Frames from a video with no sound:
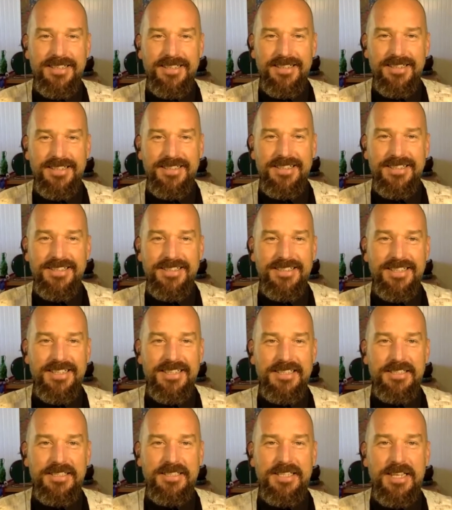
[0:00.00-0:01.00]
This is
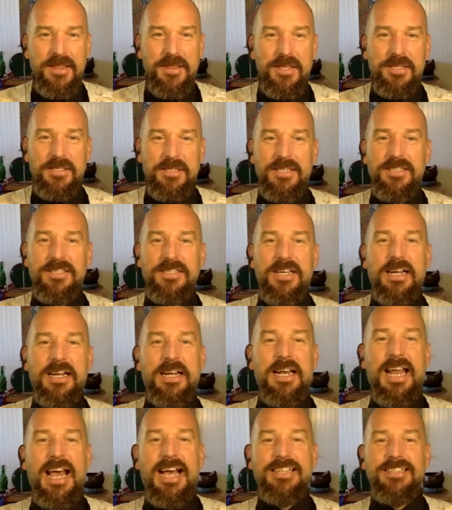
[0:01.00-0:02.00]
synthesis.
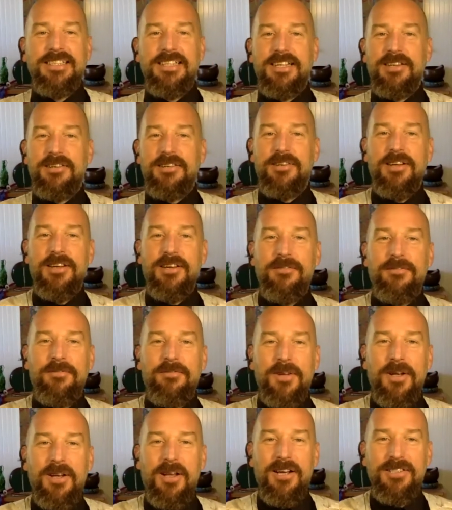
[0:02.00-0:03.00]
Classic
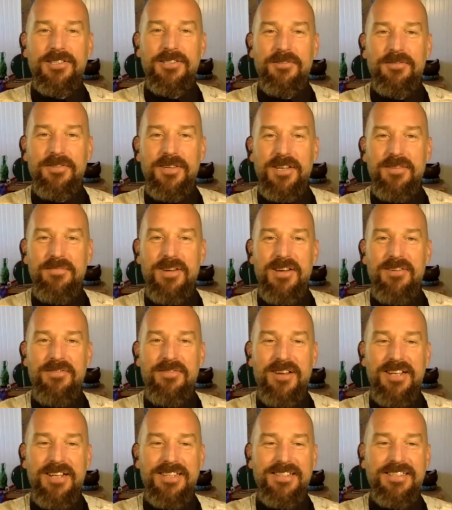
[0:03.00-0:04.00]
philosophy, my
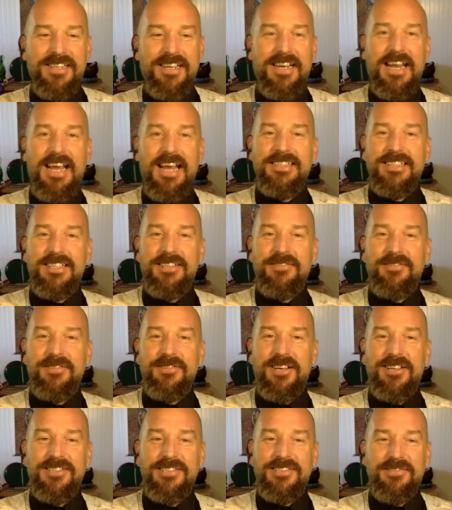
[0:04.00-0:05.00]
friends. Classic
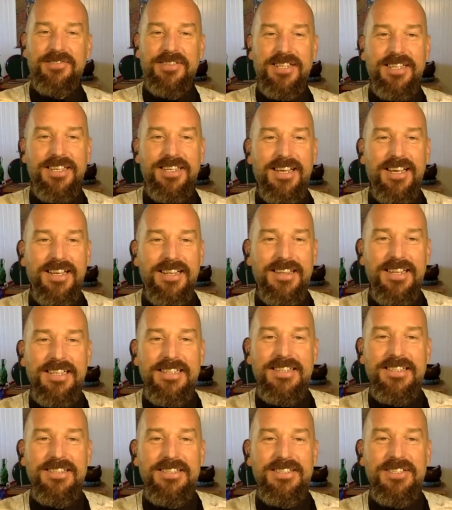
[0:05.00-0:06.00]
philosophy.
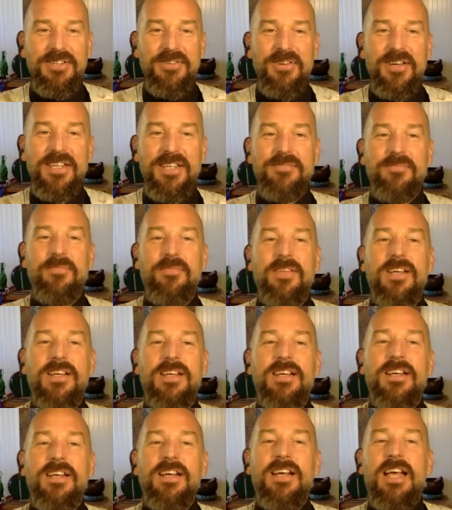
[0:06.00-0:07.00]
Let's do it.
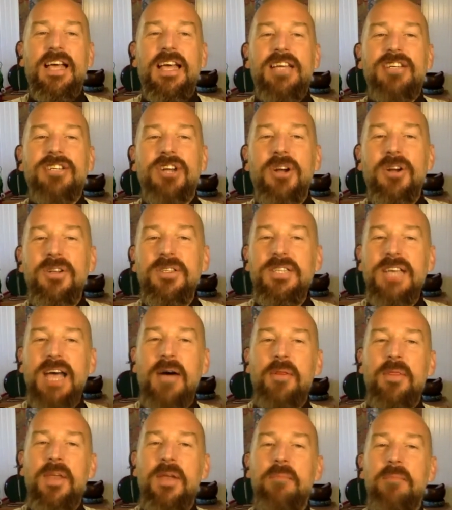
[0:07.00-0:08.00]
It turns
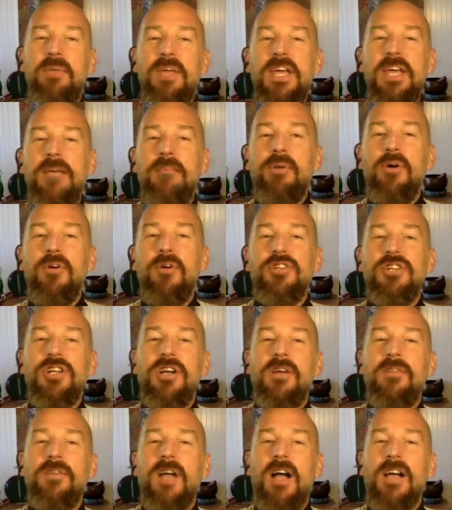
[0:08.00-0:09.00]
out that a big portion
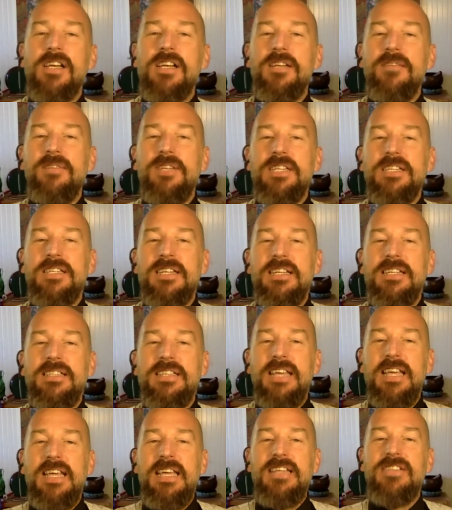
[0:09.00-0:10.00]
of cognitive dissonance
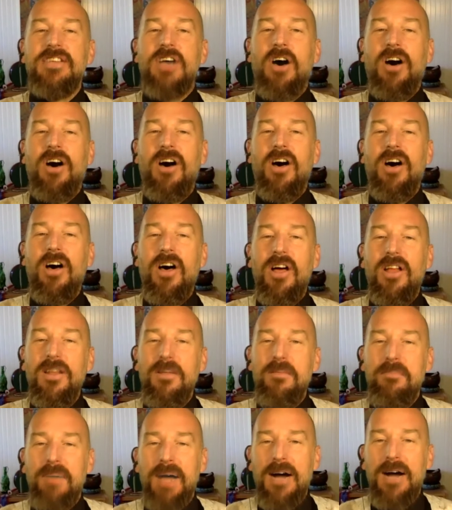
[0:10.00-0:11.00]
is all
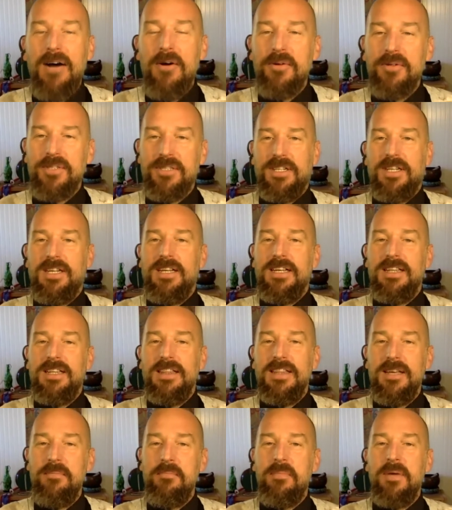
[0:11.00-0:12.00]
about
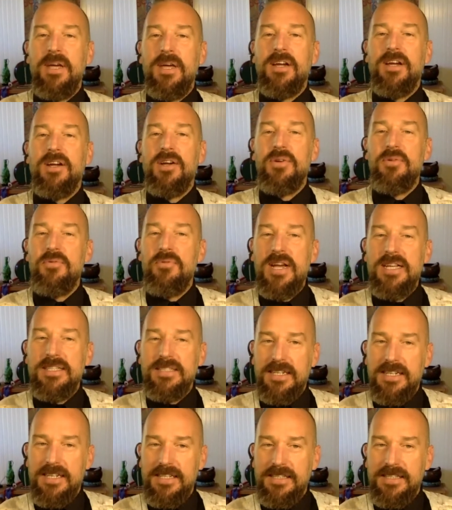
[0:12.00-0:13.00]
limbic
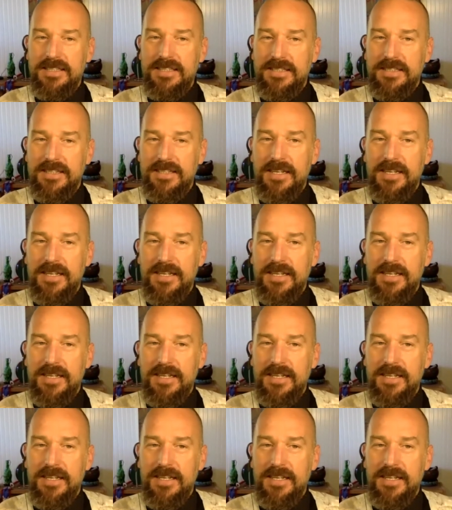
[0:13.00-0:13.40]
resonance.